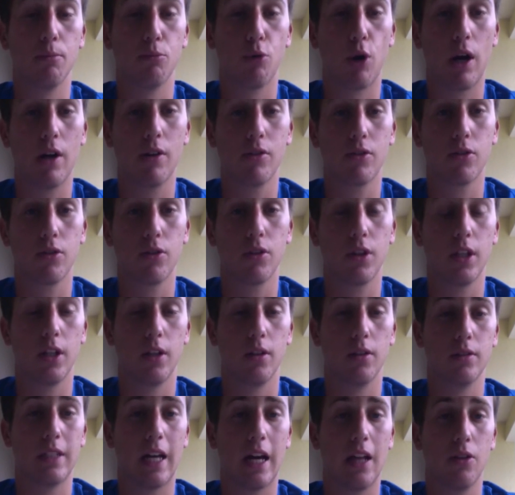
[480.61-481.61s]
browser than
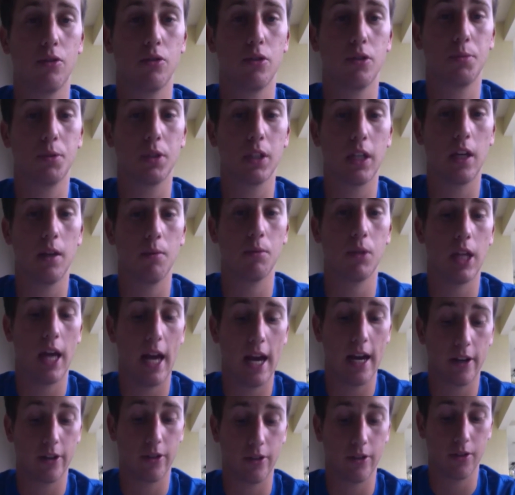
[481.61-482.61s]
a downloadable game with
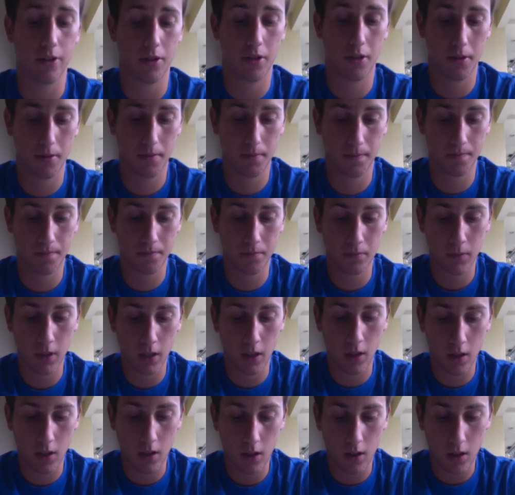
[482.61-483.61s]
hackers.
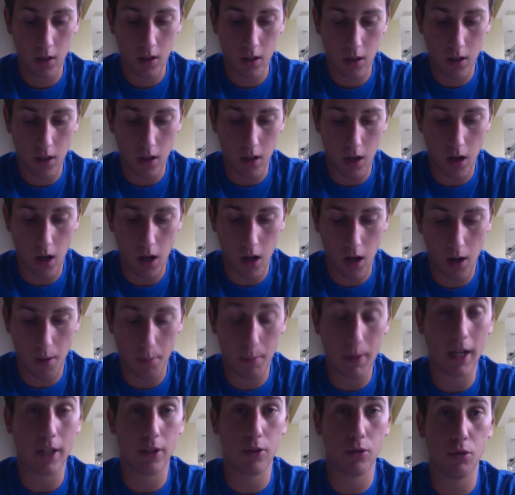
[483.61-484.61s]

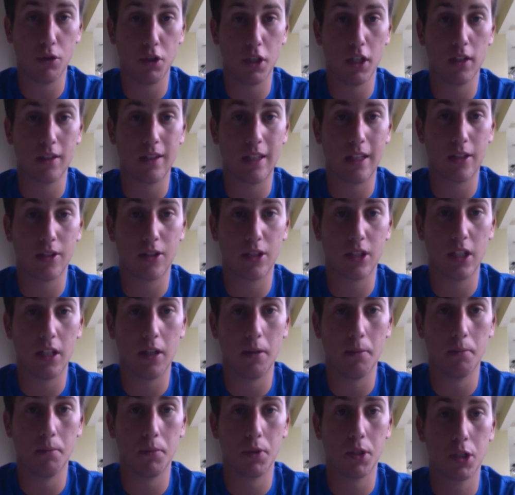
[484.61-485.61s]
But I do think that
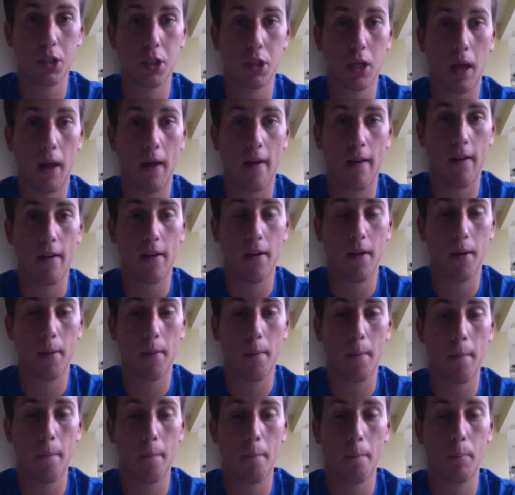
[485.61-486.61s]
Steam's
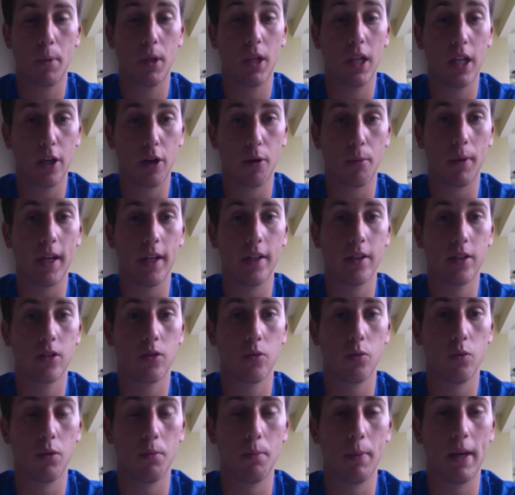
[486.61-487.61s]
player
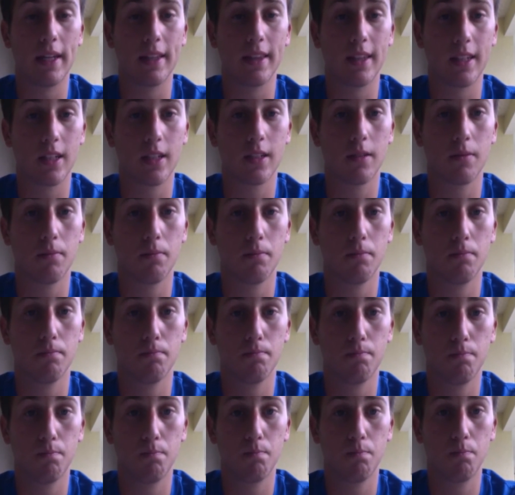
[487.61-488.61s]
base would make this
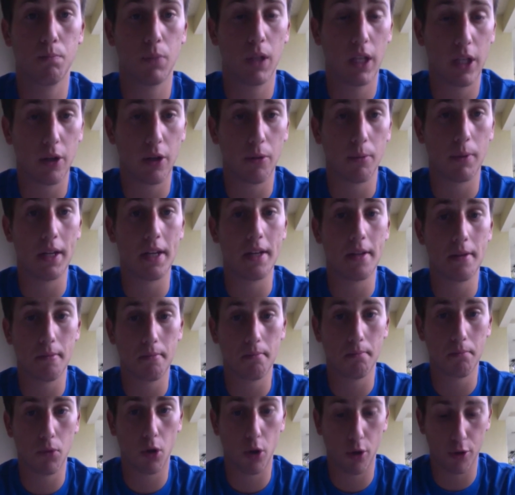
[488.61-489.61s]
player base
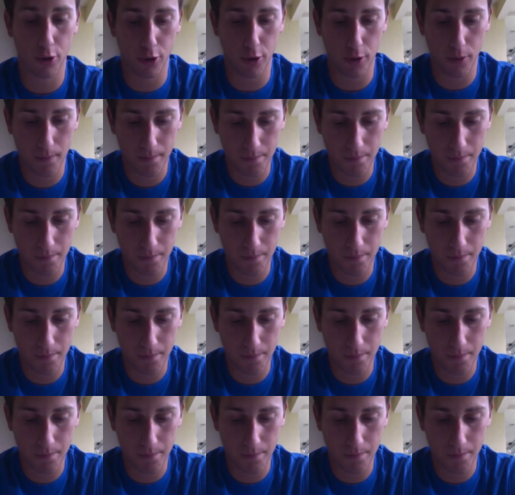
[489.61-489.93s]
larger.